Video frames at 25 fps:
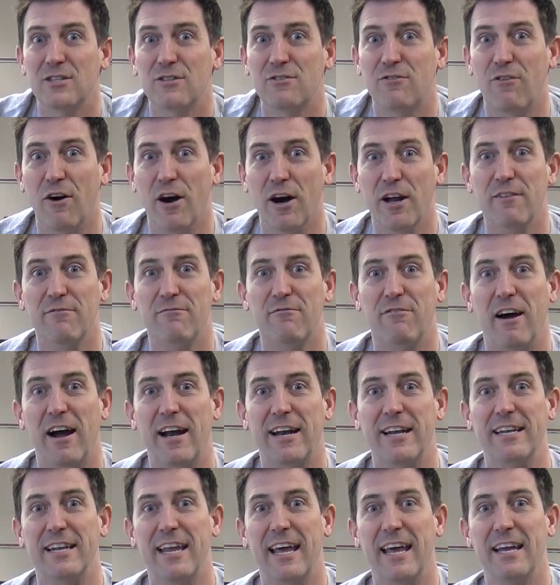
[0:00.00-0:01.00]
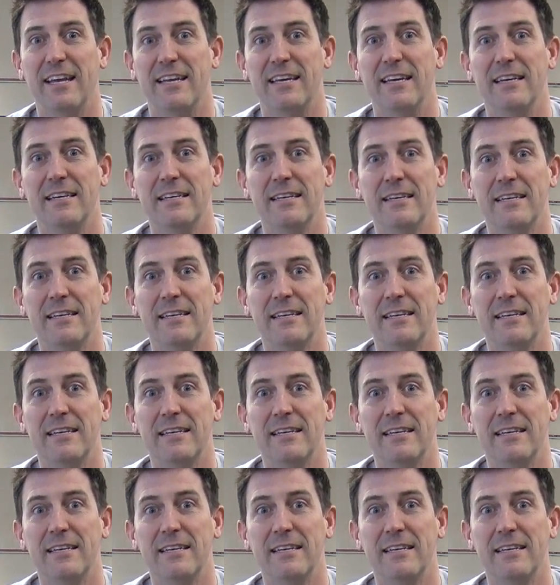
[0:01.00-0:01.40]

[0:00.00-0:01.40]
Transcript: is fun and fine and dandy.